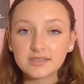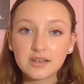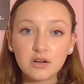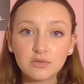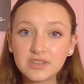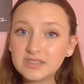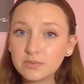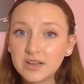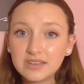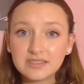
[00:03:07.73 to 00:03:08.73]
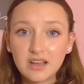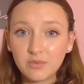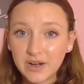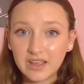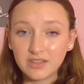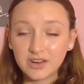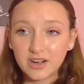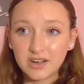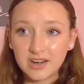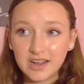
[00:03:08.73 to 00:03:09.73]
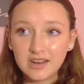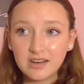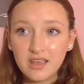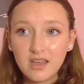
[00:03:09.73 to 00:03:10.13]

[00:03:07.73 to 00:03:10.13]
So this was a regular night.